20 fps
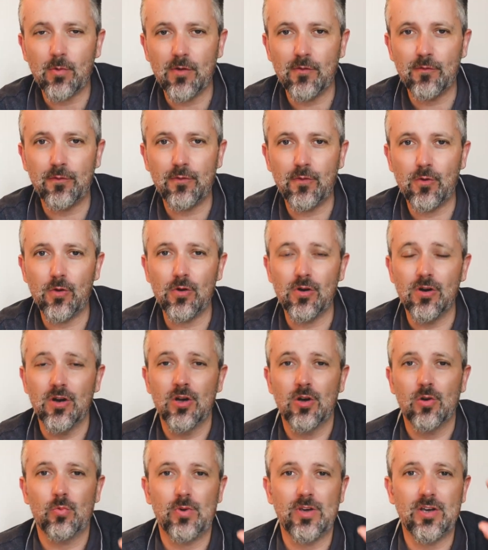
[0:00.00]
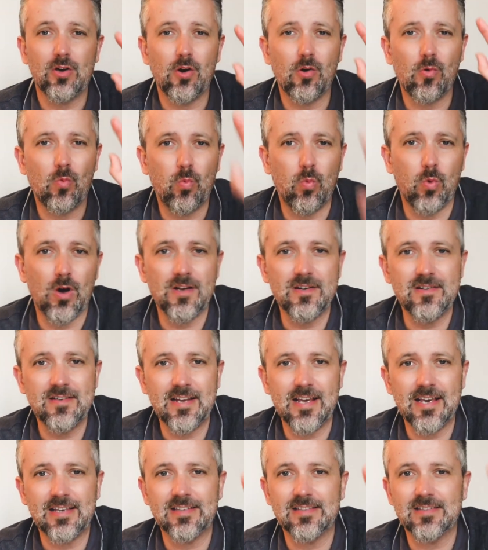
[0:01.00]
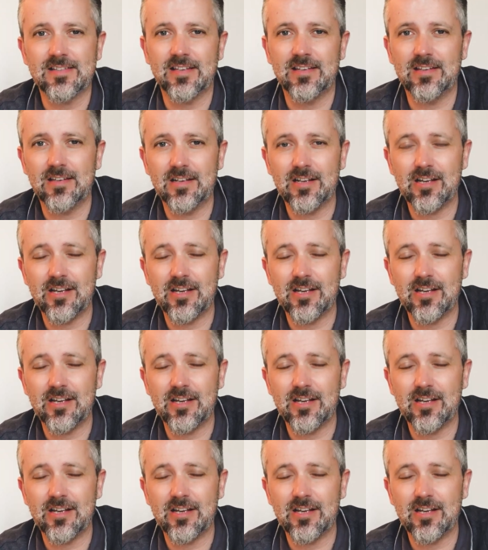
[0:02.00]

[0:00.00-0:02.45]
one for. We got 1 day singular